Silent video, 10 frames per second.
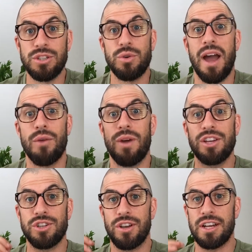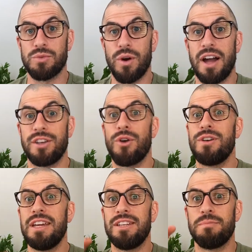to out-rationalize why I don't
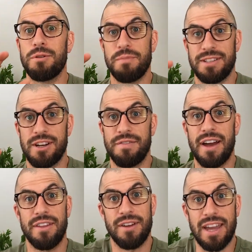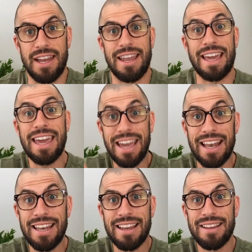need to put myself out there again.
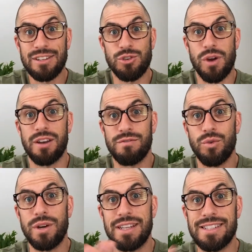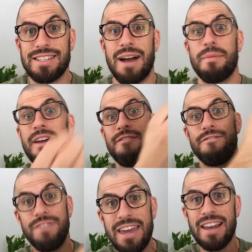Again, to try and avoid some
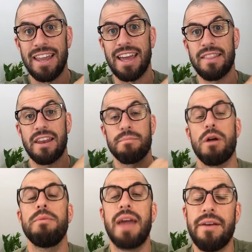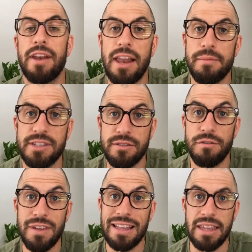feeling that I probably haven't allowed myself to
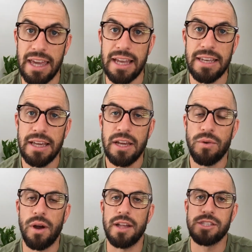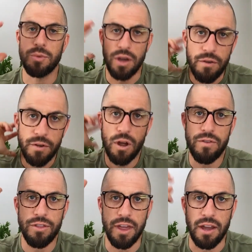feel yet, right? So we often
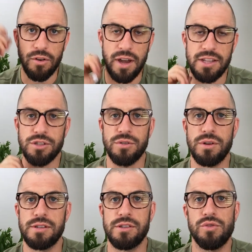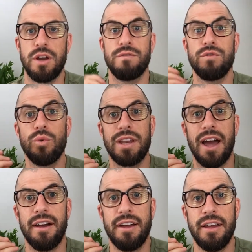overthink, create stories to try and avoid a